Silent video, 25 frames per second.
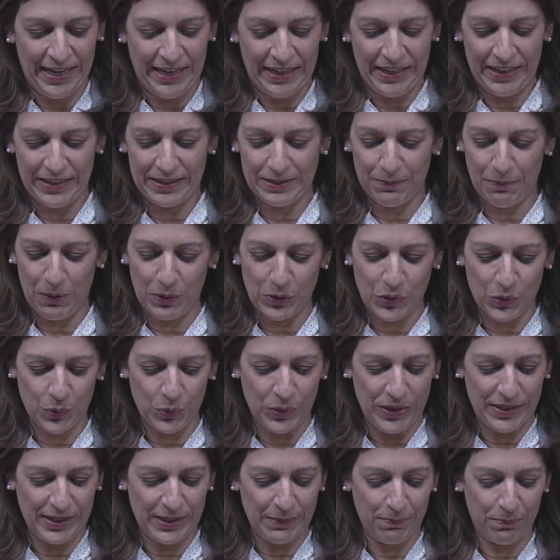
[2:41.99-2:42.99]
His most
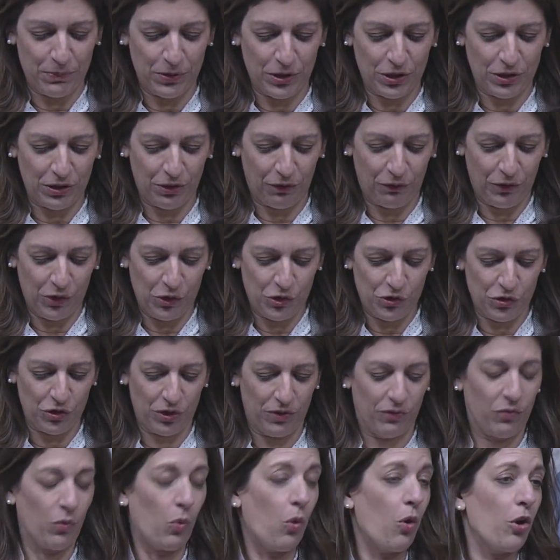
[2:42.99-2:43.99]
recent book, The Future
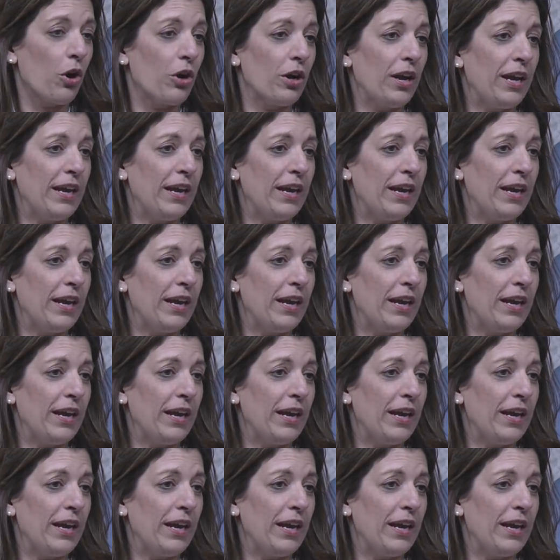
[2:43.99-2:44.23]
of War,